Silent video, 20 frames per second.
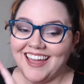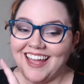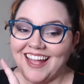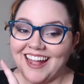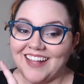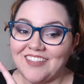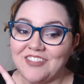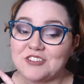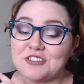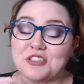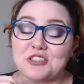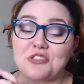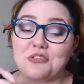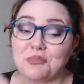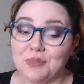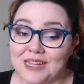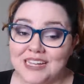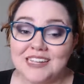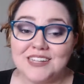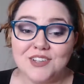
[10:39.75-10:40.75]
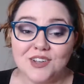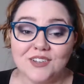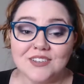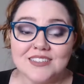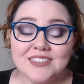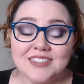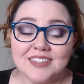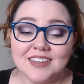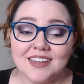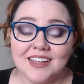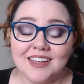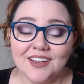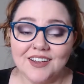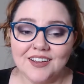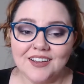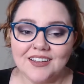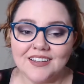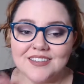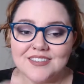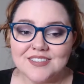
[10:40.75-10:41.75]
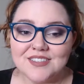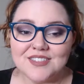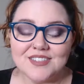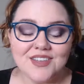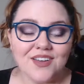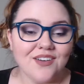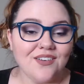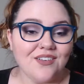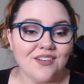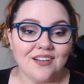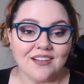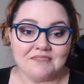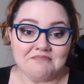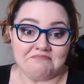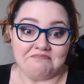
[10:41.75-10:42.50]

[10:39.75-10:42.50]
and there's 3 adults in here. So